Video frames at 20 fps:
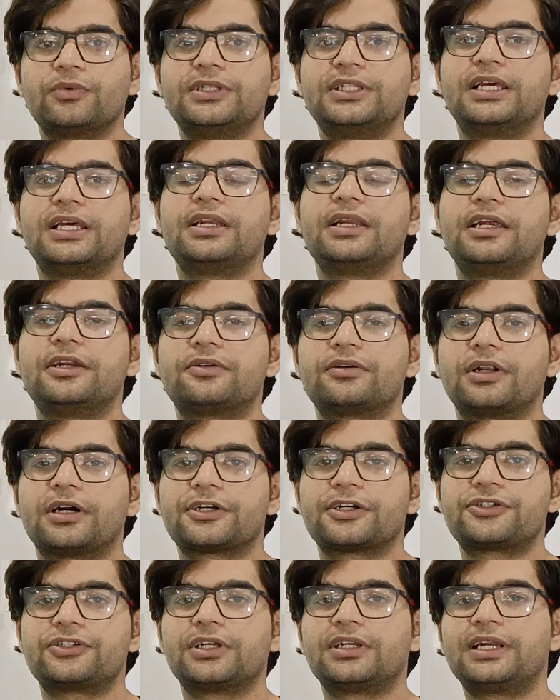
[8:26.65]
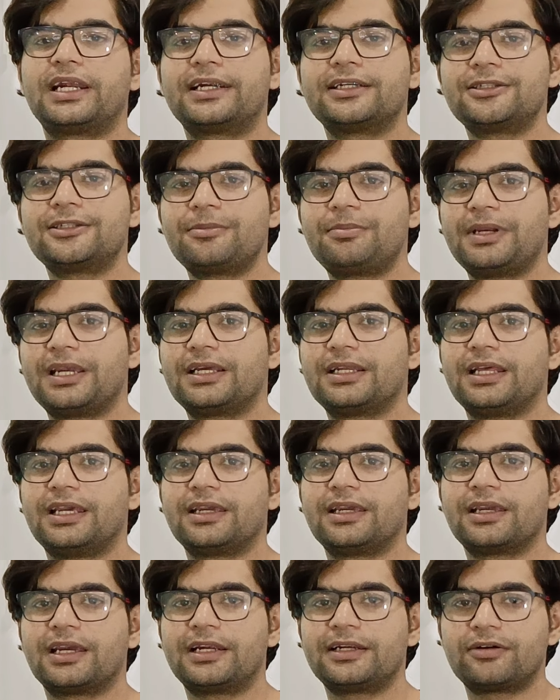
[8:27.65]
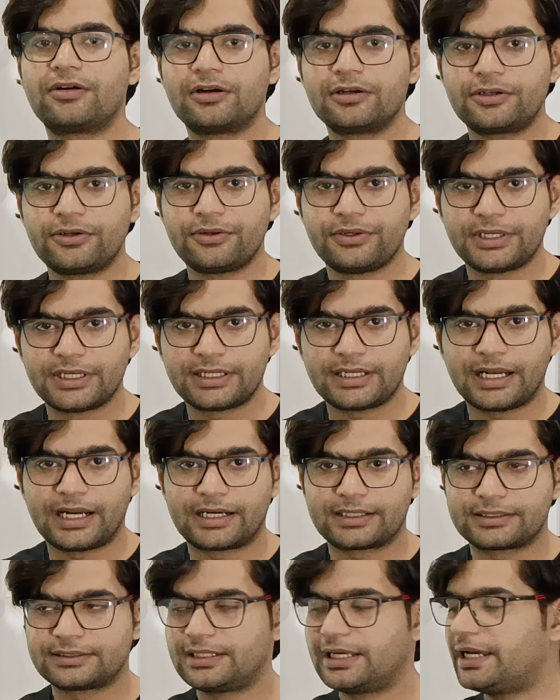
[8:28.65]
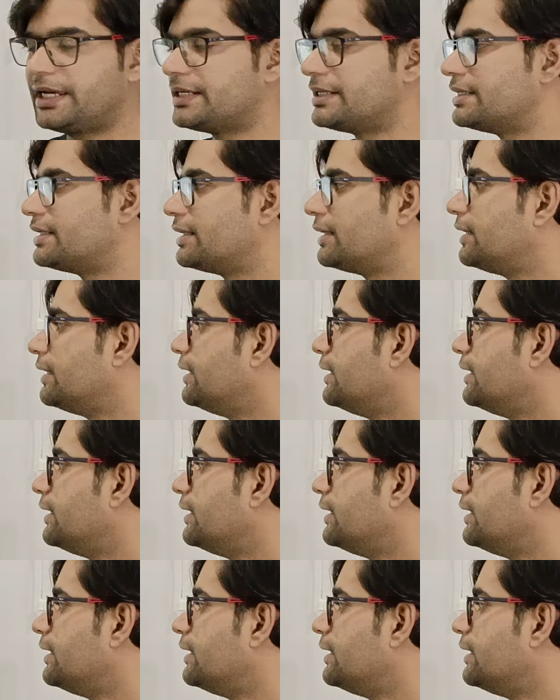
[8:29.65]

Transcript: with an introduction at the beginning and conclusion at the end.